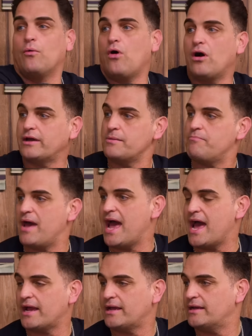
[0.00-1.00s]
we're walking
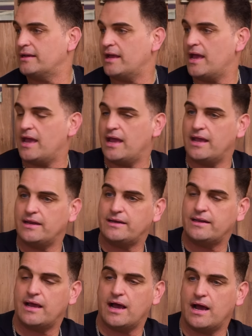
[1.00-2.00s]
back,
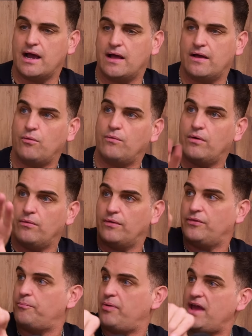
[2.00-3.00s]
and
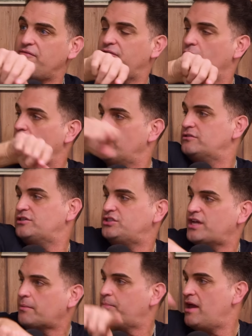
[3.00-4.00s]
the payphone, I used to
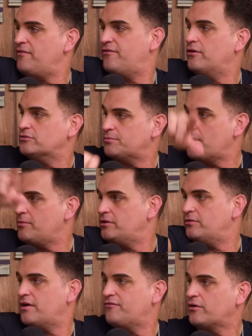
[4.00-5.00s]
check payphones. Remember, you
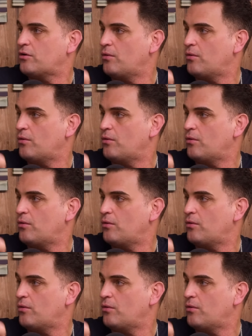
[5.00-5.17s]
do that for